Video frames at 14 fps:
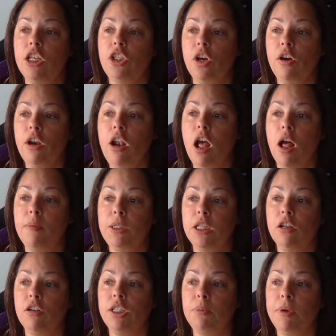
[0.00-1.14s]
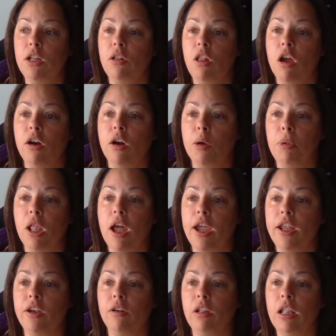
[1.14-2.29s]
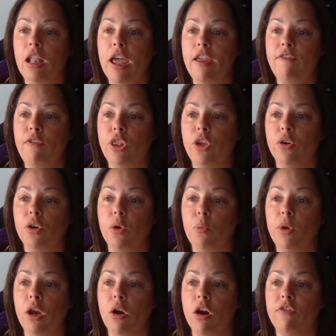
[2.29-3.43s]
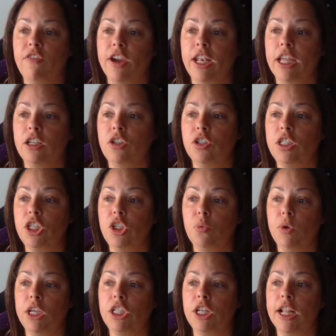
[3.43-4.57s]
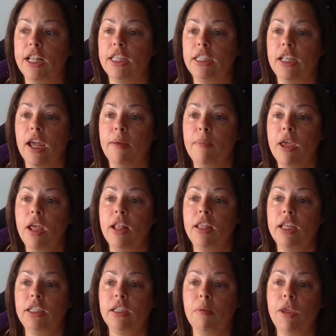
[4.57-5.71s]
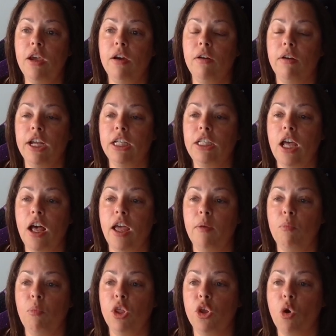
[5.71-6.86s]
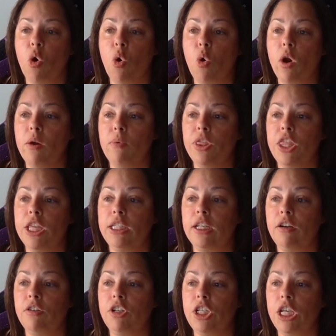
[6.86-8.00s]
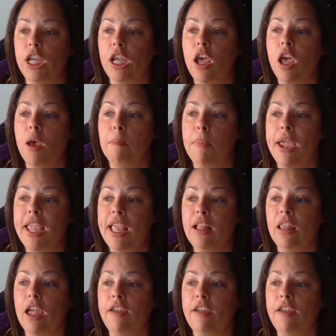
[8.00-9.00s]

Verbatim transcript: Certain obstacles may no longer apply in your life with your career or financial situation at this time. This could be a great time with court with this energy, making